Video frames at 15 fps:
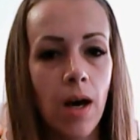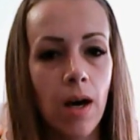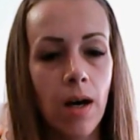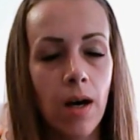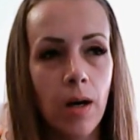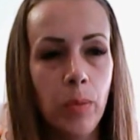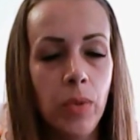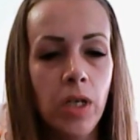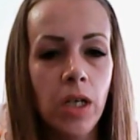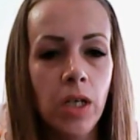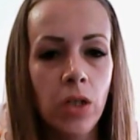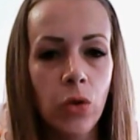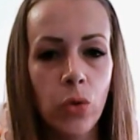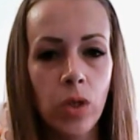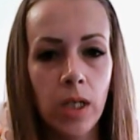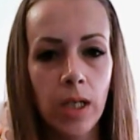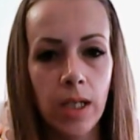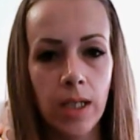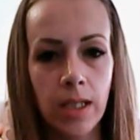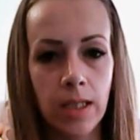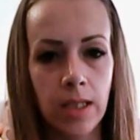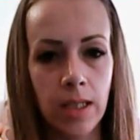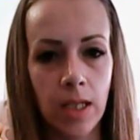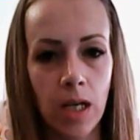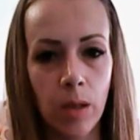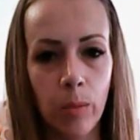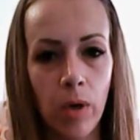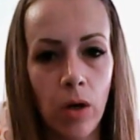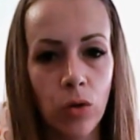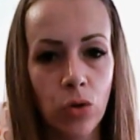Being realistic
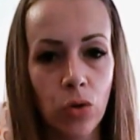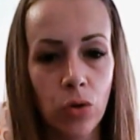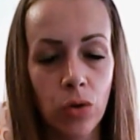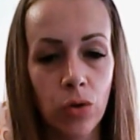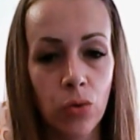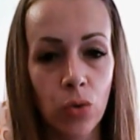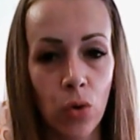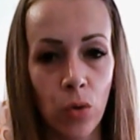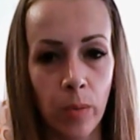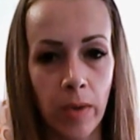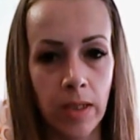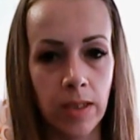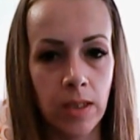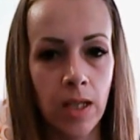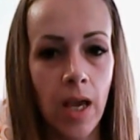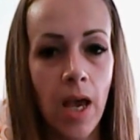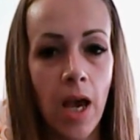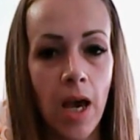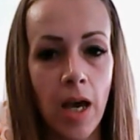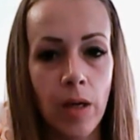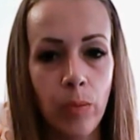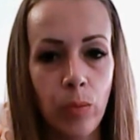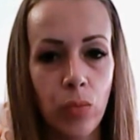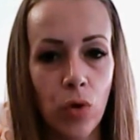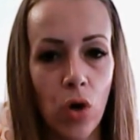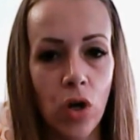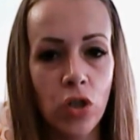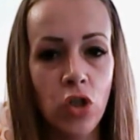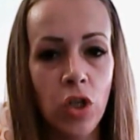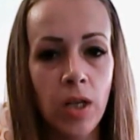about romance and
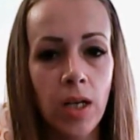project and